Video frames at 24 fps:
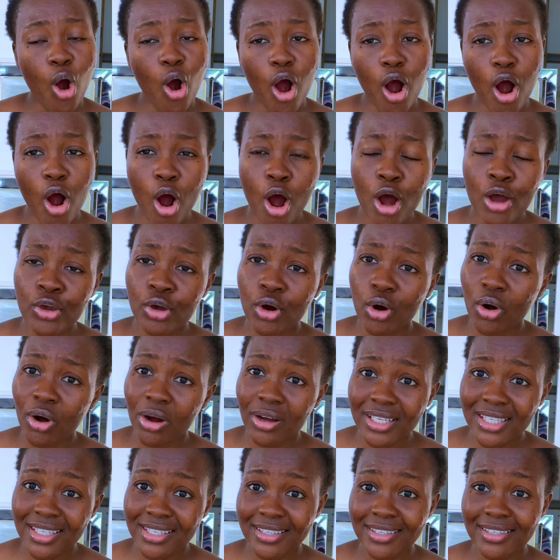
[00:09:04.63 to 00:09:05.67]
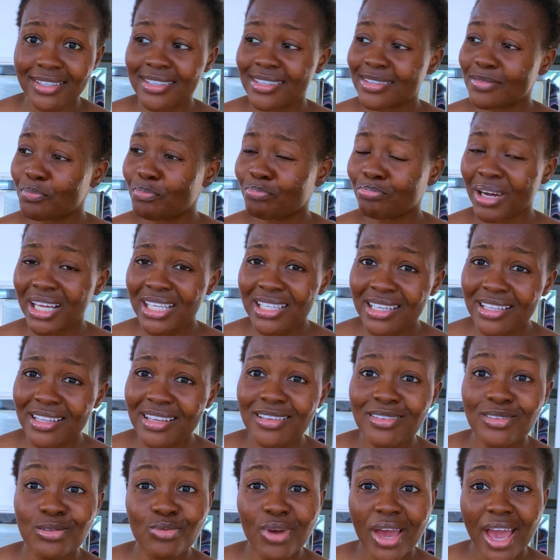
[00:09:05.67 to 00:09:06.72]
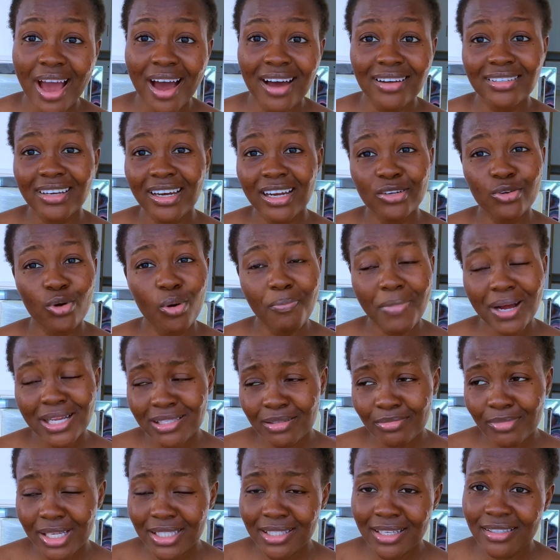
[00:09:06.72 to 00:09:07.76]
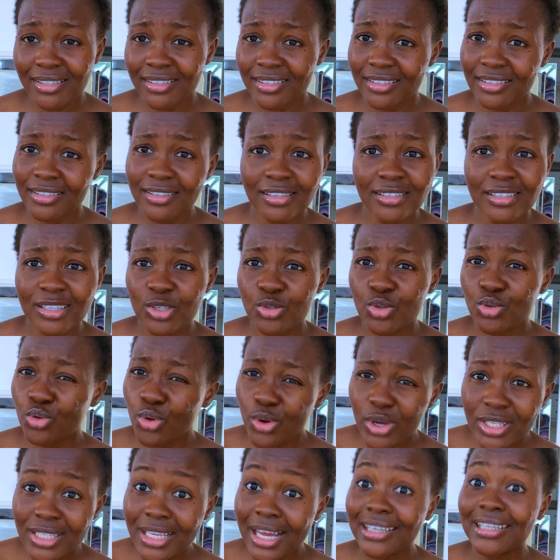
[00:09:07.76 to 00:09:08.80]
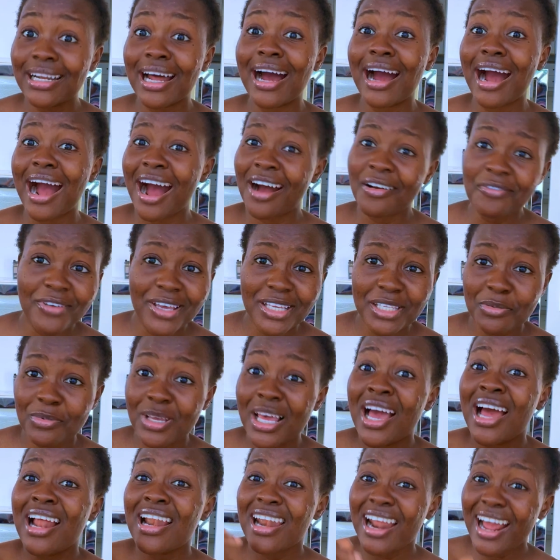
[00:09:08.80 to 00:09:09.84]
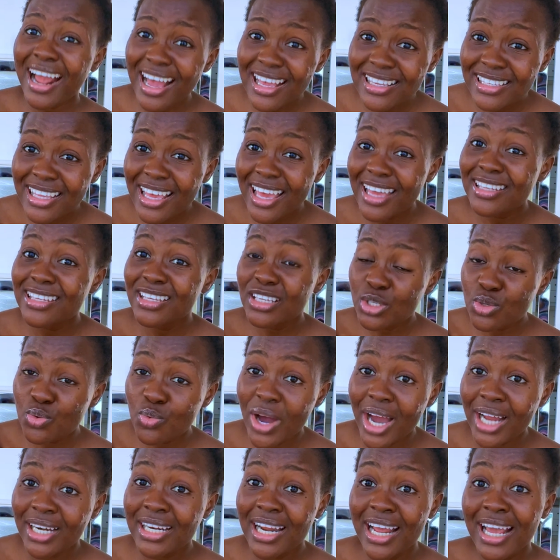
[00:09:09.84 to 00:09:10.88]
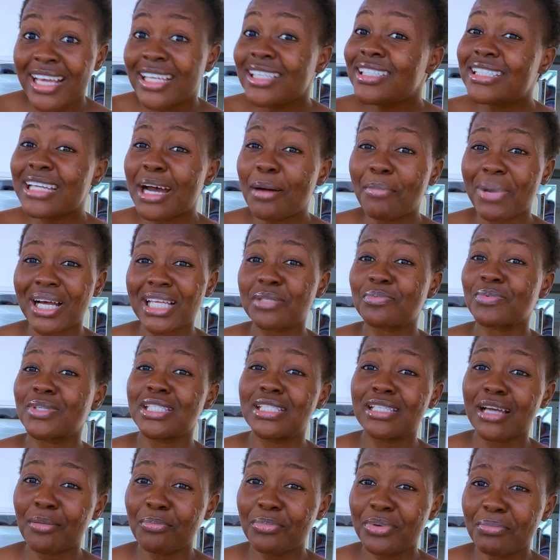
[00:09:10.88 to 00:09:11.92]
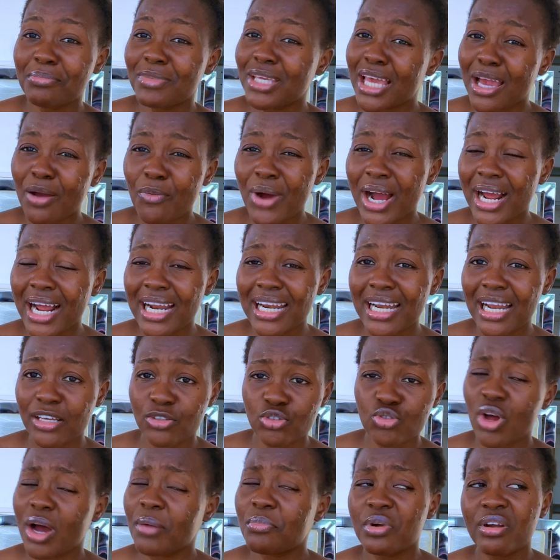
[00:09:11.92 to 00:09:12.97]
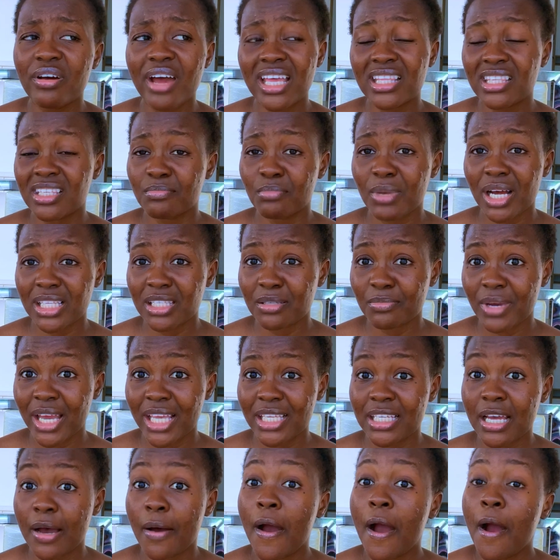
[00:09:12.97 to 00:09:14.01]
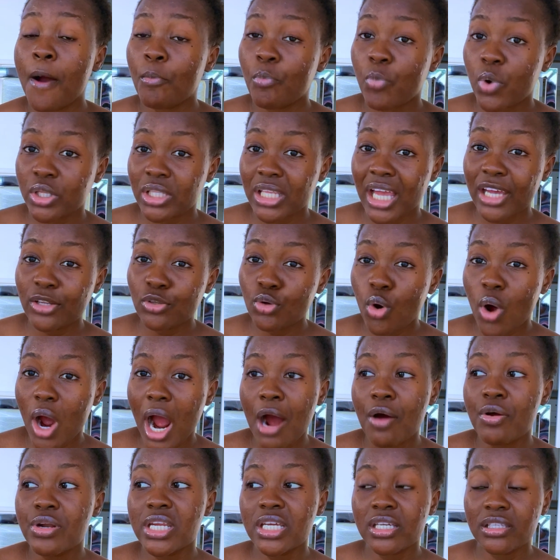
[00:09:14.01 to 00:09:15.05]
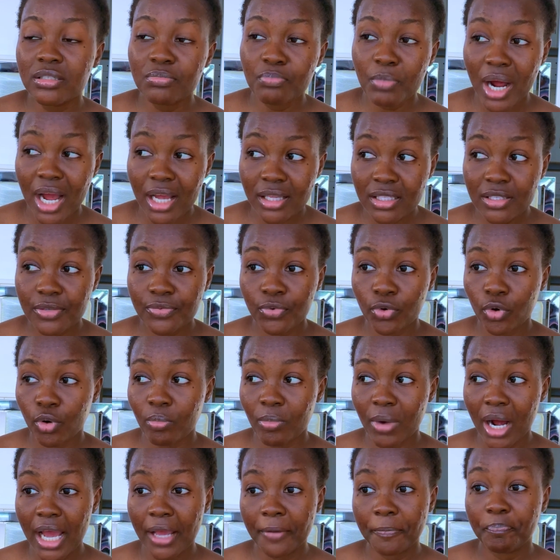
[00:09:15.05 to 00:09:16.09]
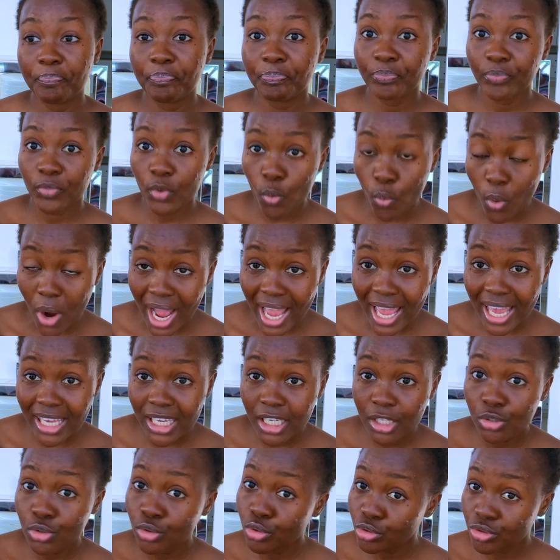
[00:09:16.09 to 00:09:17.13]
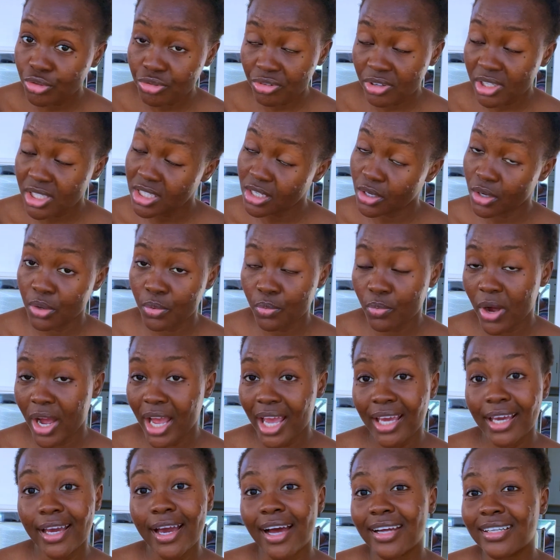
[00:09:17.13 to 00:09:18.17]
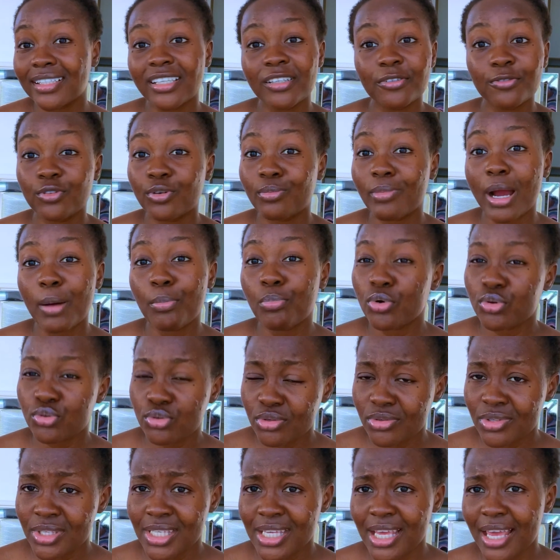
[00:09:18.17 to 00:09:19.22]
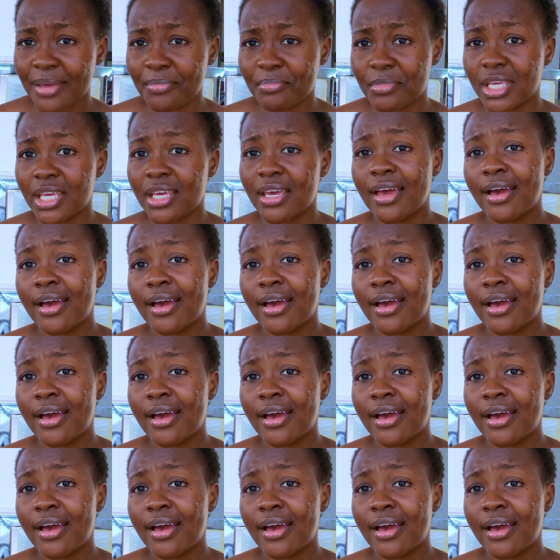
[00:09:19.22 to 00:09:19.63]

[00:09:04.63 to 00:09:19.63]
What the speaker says: all your courses passing its way, and then your mathematics is this thing, you know, it's gonna affect me. Like I said, this one, Jamb has been jumping me. I'm not writing math in my Jamb. But I know I'll need math for my Waec, good grade in Waec, and then for my post UTME.